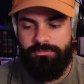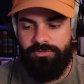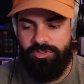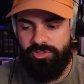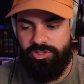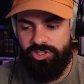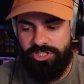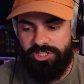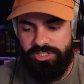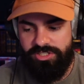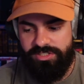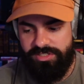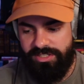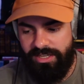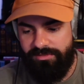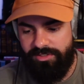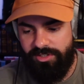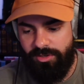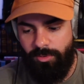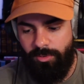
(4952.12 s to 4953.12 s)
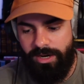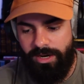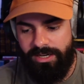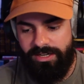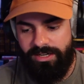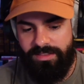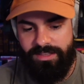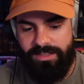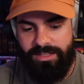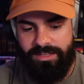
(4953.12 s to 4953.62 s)
she saves
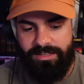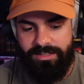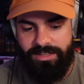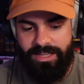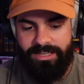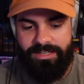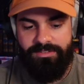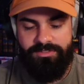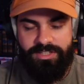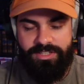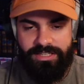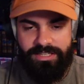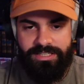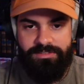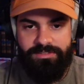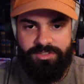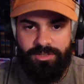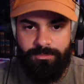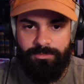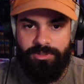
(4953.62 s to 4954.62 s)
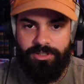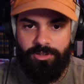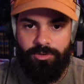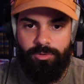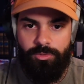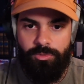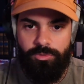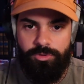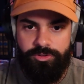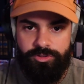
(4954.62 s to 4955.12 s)
Egwene, and then that gives Nynaeve something
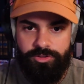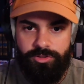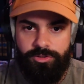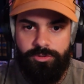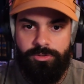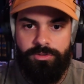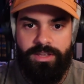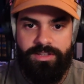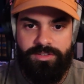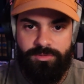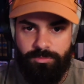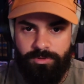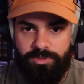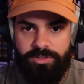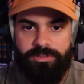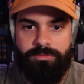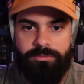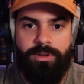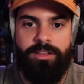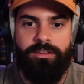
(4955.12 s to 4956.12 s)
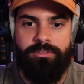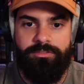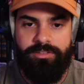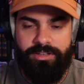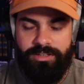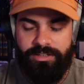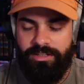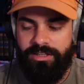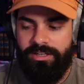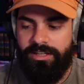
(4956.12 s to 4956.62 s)
cool to do that's really
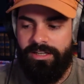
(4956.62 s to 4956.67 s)
relevant.